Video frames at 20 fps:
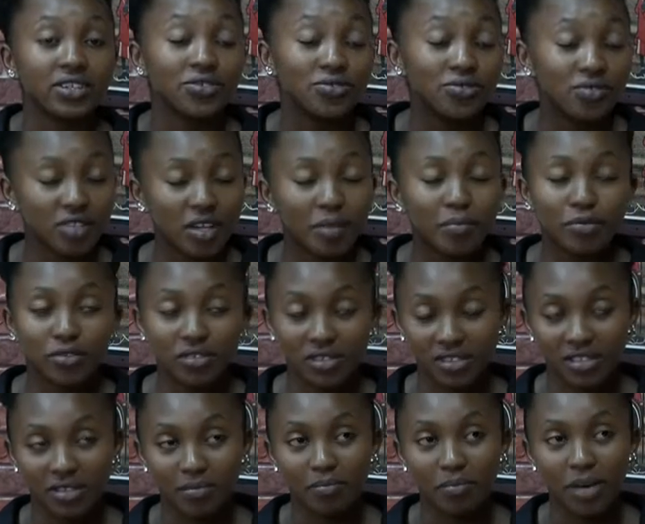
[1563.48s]
do support
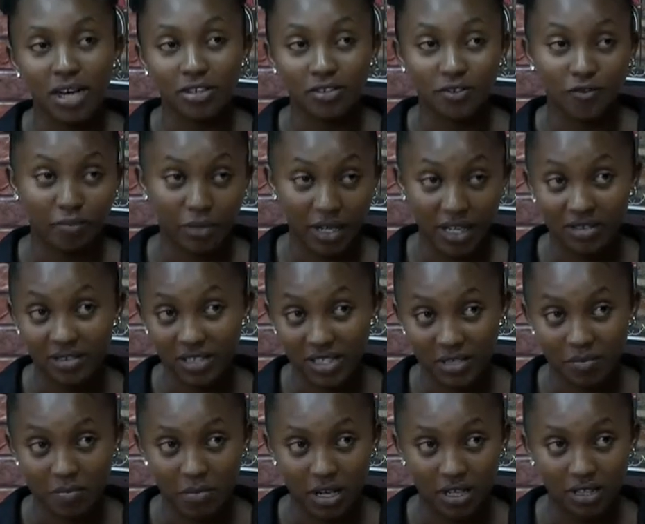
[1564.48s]
the ban of plastic
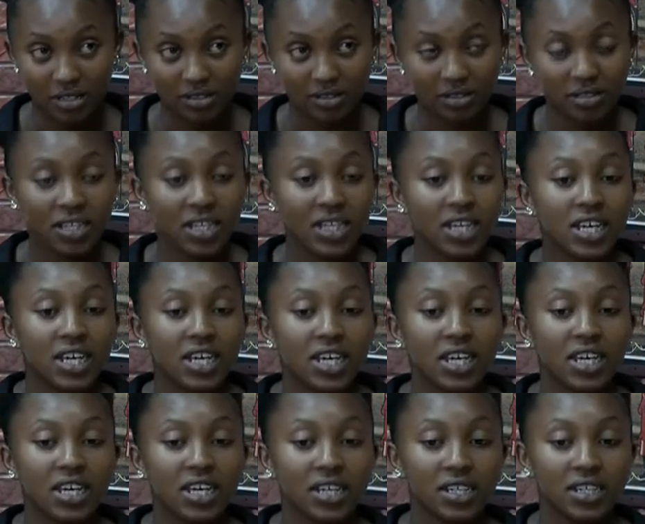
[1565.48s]
bags.
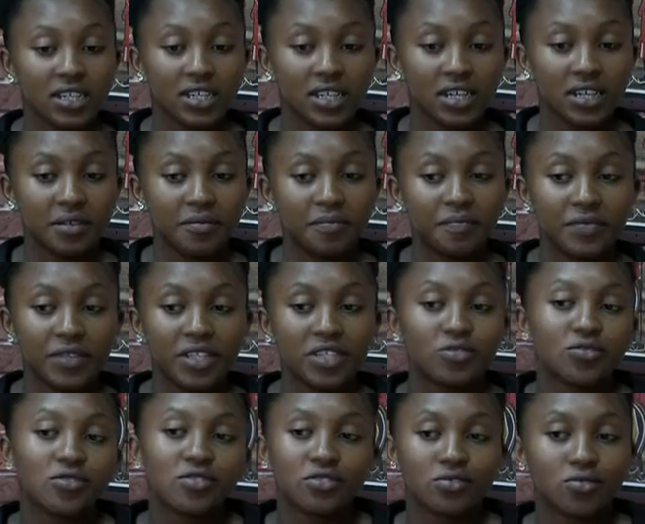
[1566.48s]
And it
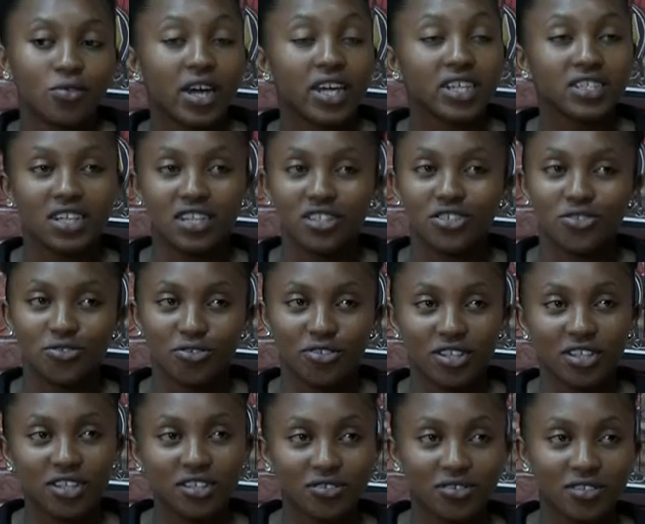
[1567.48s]
was quite a
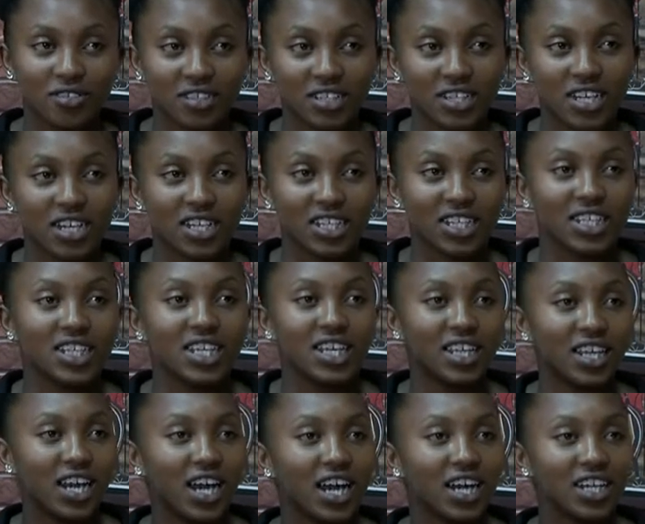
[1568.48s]
joy, considering
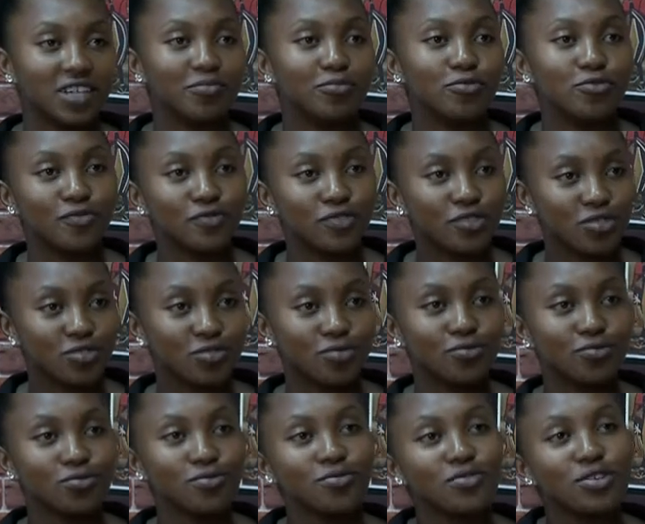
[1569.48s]
Kenya had moved
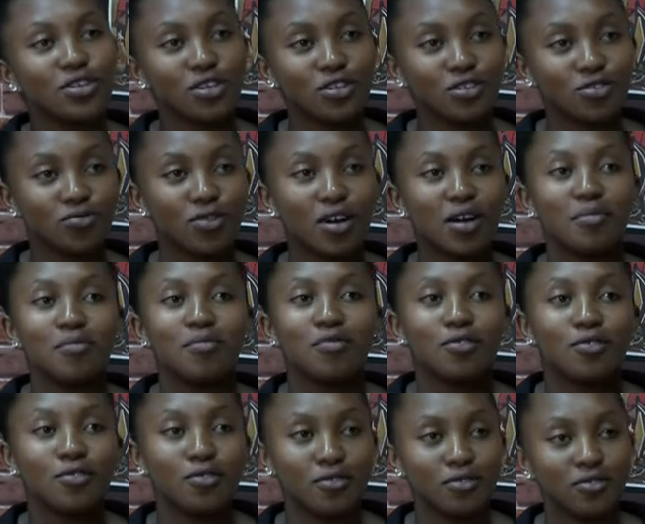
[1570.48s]
to a
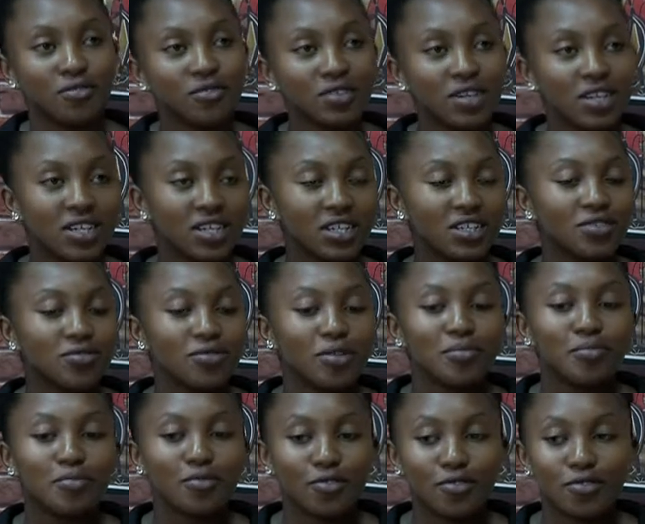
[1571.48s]
more
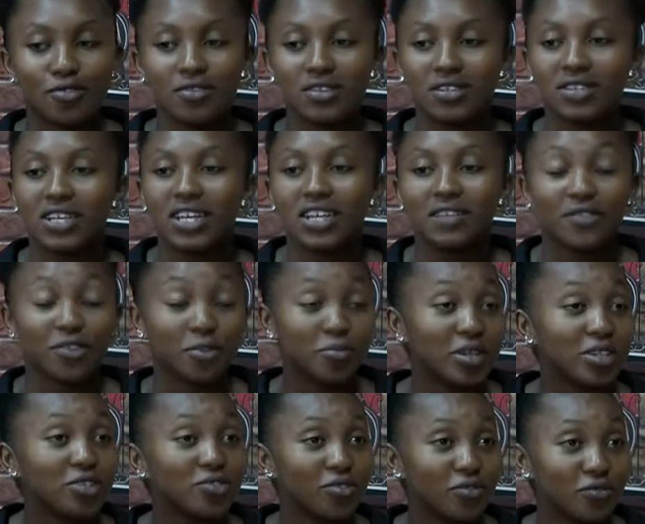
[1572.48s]

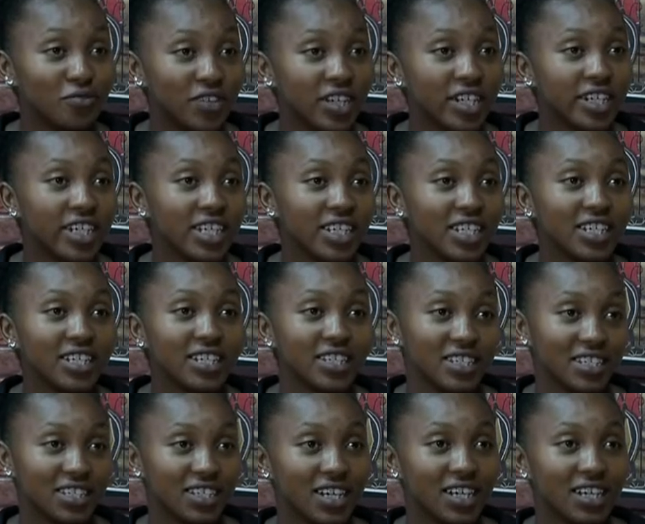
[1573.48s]
environmental friendly
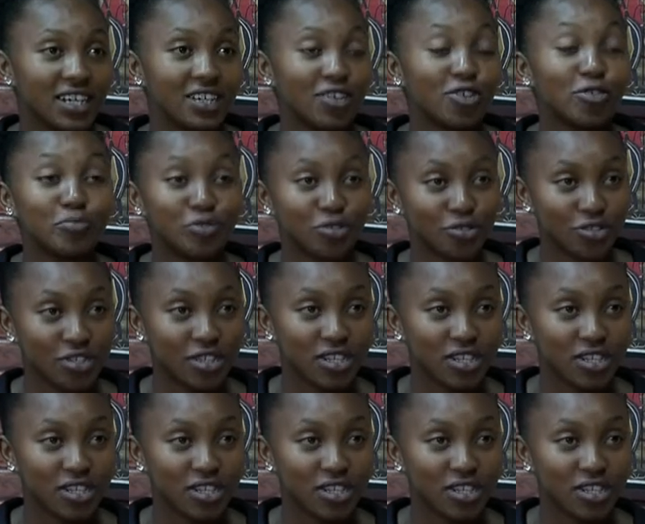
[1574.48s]
option.